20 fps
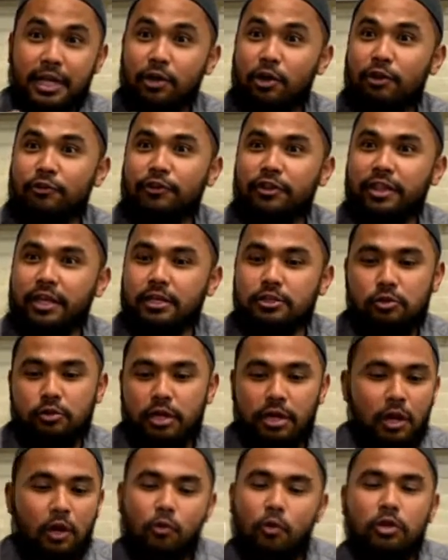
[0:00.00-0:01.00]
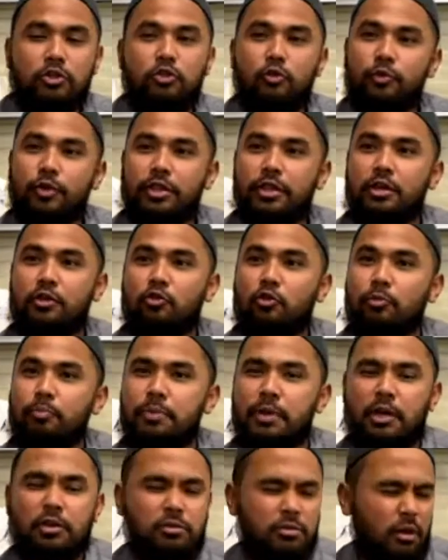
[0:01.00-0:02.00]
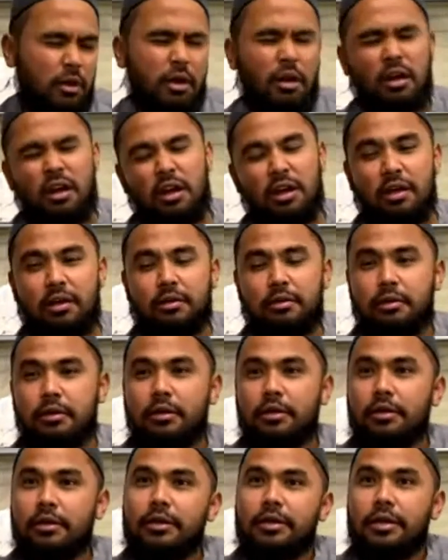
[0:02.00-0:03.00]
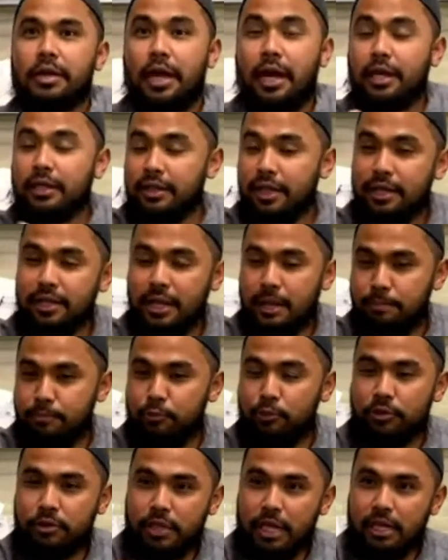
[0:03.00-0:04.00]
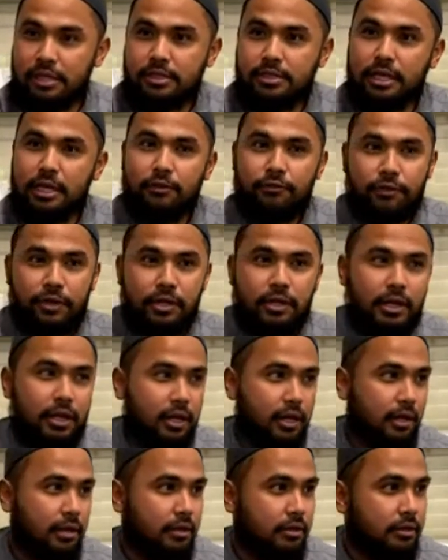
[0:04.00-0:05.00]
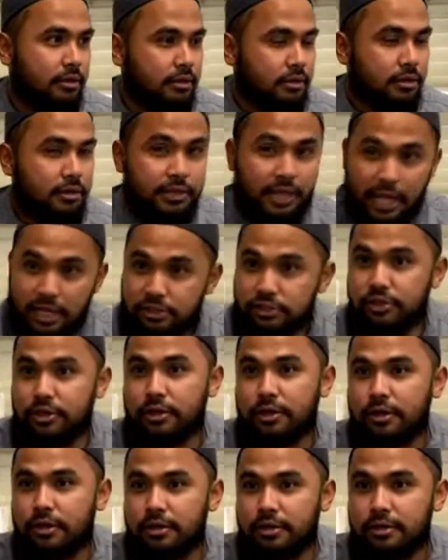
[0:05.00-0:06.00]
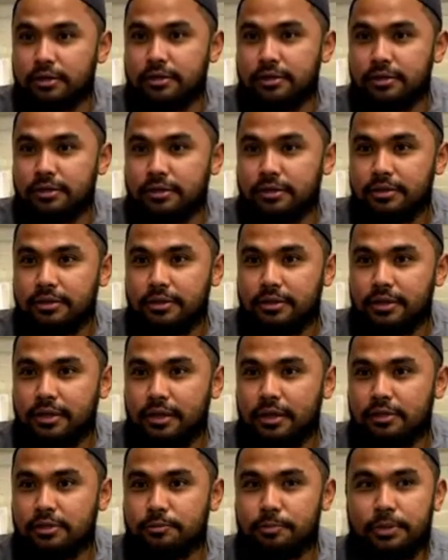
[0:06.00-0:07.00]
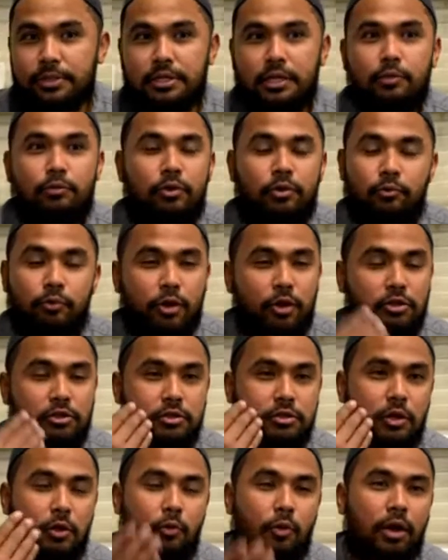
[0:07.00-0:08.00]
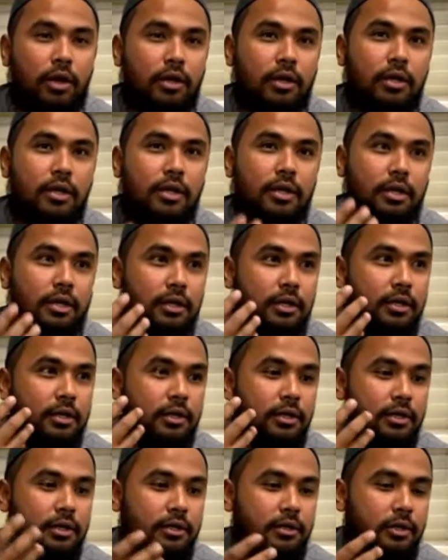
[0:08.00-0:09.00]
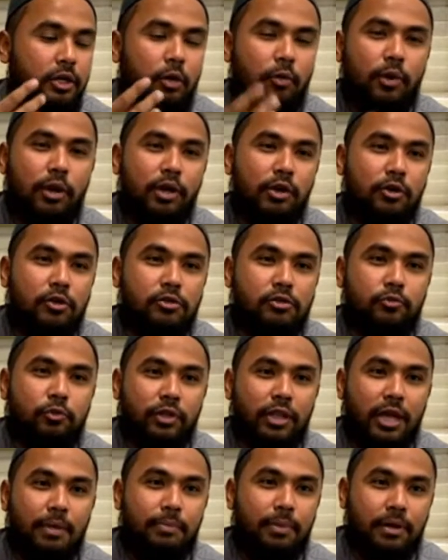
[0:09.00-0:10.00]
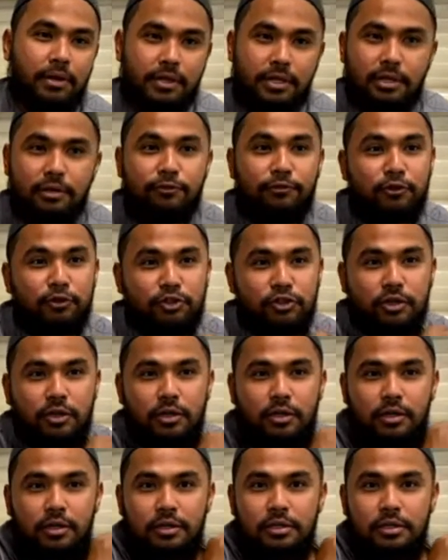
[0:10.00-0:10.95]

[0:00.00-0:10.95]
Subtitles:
They know everything, so they don't want to be the group because, and then they put themselves in the danger. Yeah, especially because no one knows what happened in the future.